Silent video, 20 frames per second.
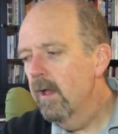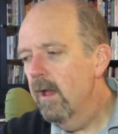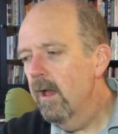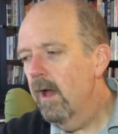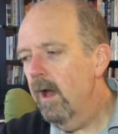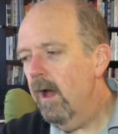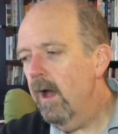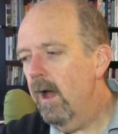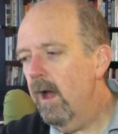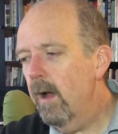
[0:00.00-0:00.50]

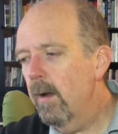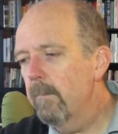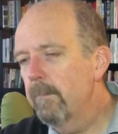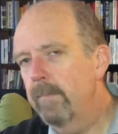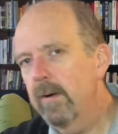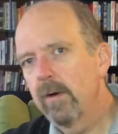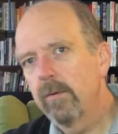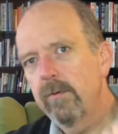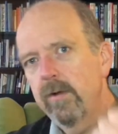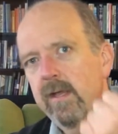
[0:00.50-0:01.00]

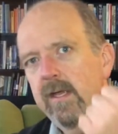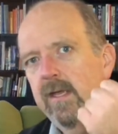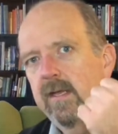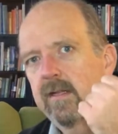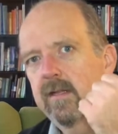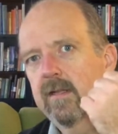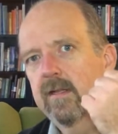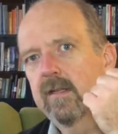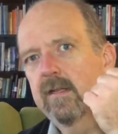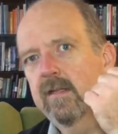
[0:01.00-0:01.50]
But we
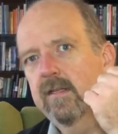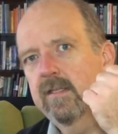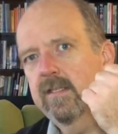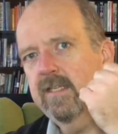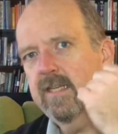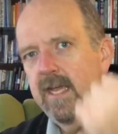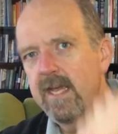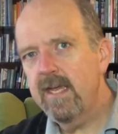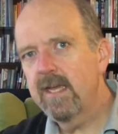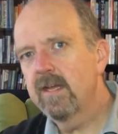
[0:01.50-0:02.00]

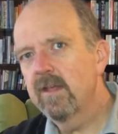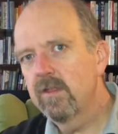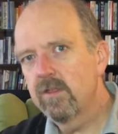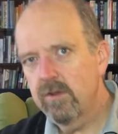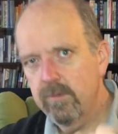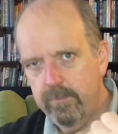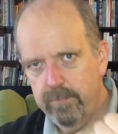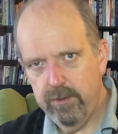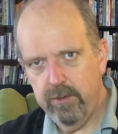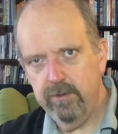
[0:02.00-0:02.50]
take
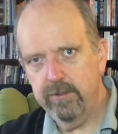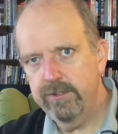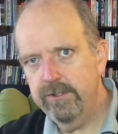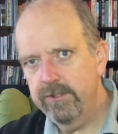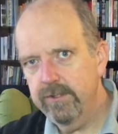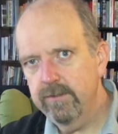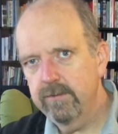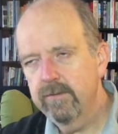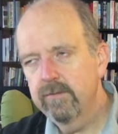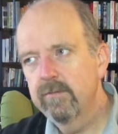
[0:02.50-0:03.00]
the
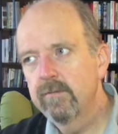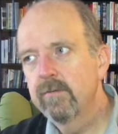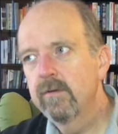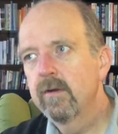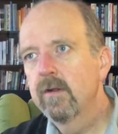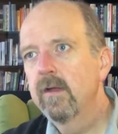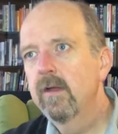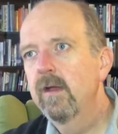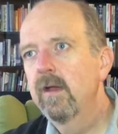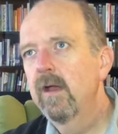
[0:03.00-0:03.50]
person
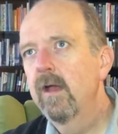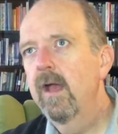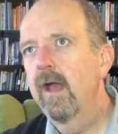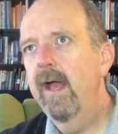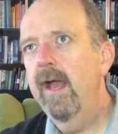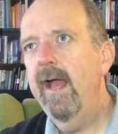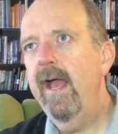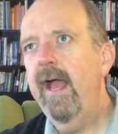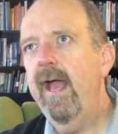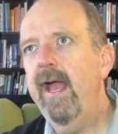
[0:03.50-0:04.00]

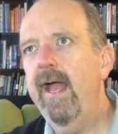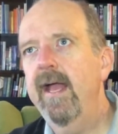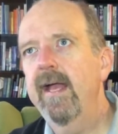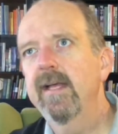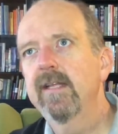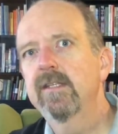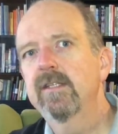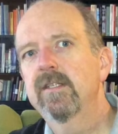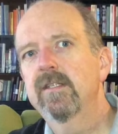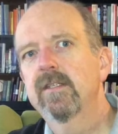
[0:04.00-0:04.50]

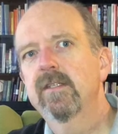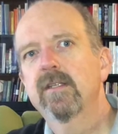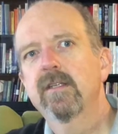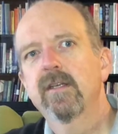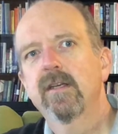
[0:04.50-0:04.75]
as,